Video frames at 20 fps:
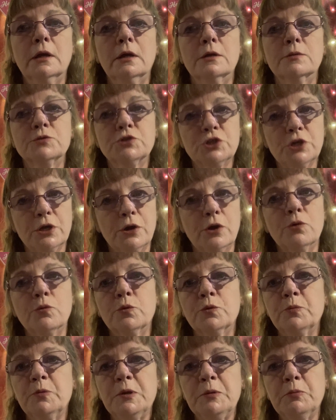Share it
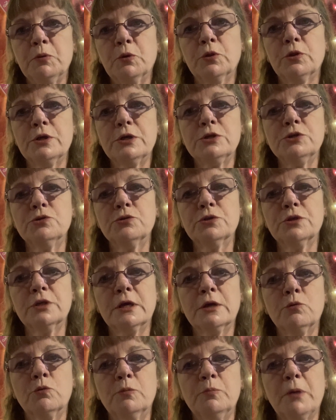with people that you
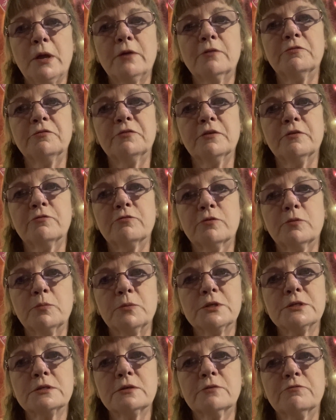think would benefit from
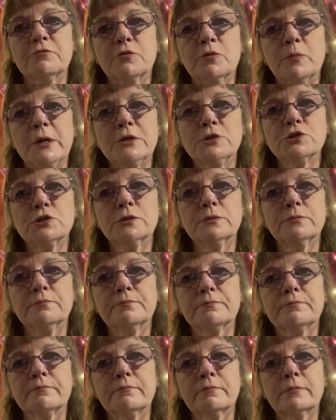this information
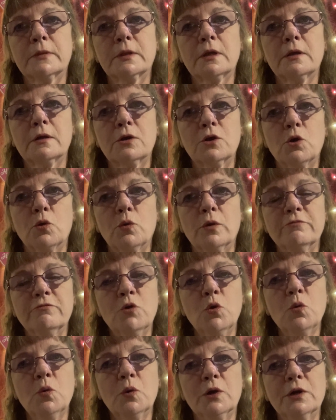going
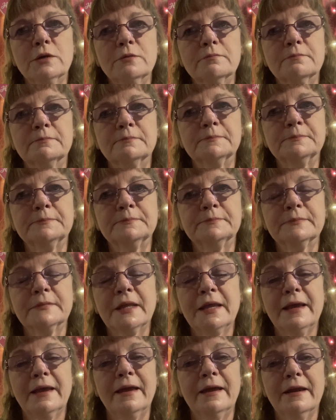forward.
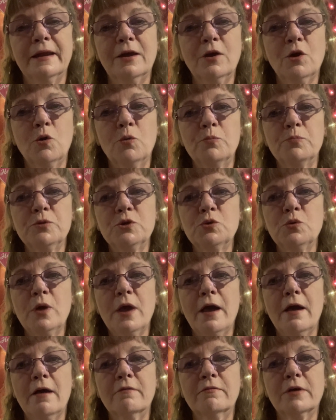And I hope you
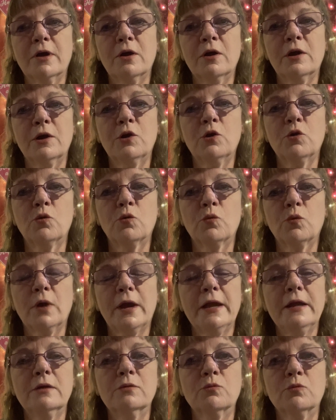have a
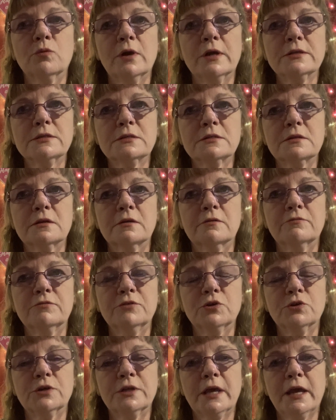great rest of
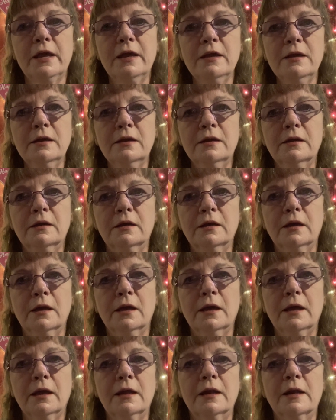your day.
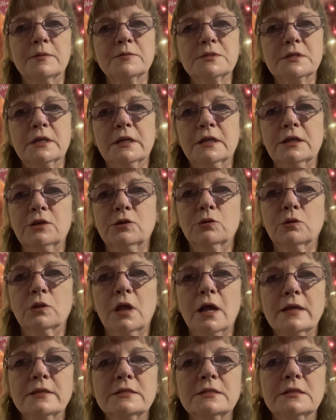And I'm sending you
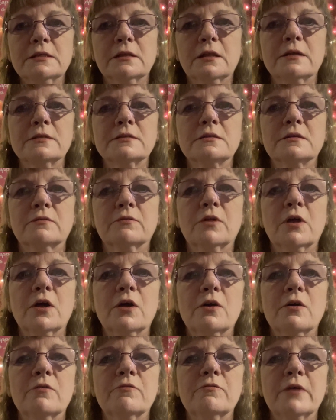lots and lots of
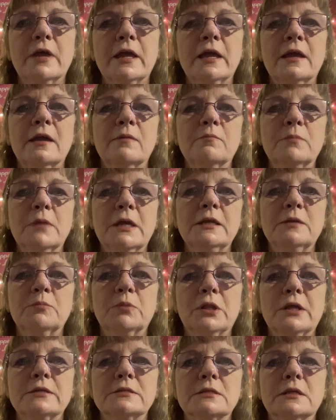love and many
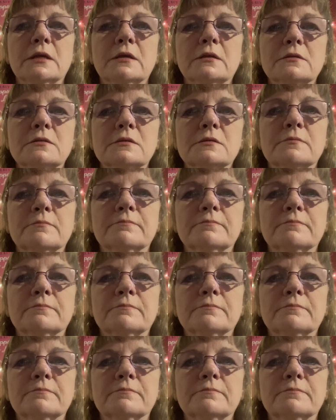blessings.